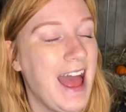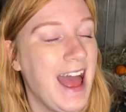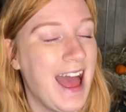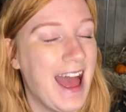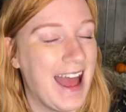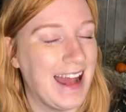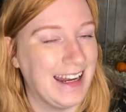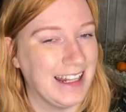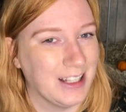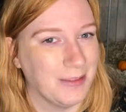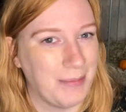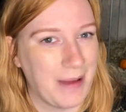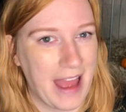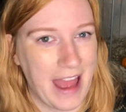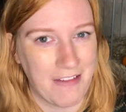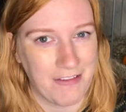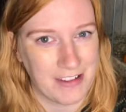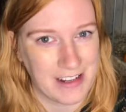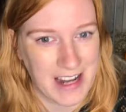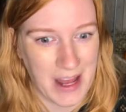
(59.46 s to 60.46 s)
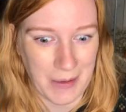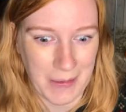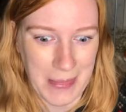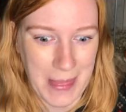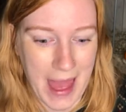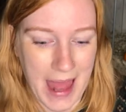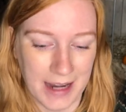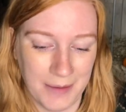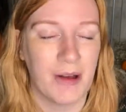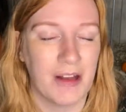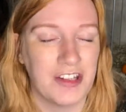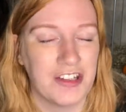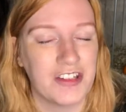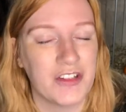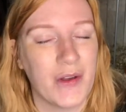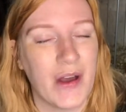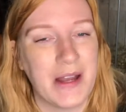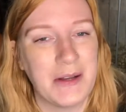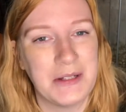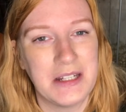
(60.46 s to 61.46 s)
a little bit every now and then. I just
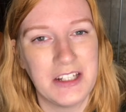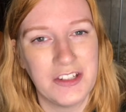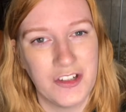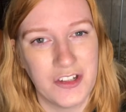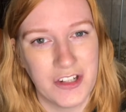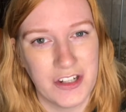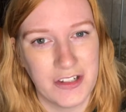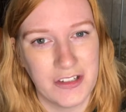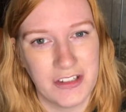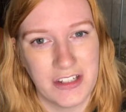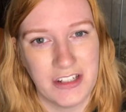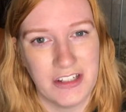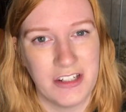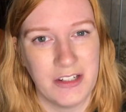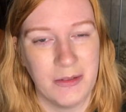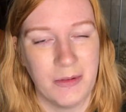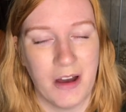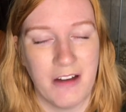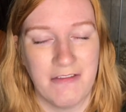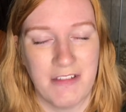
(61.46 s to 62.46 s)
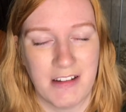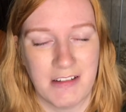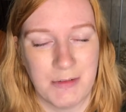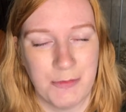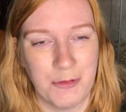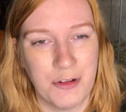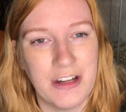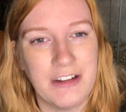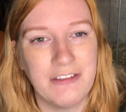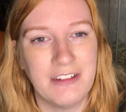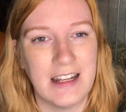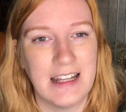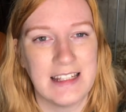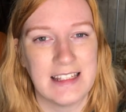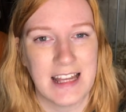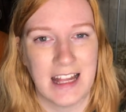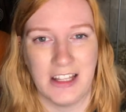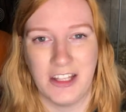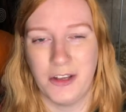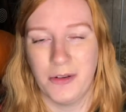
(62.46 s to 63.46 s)
thought I'd introduce you to her very briefly,
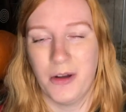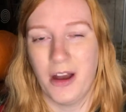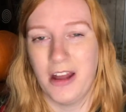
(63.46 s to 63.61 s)
tell you her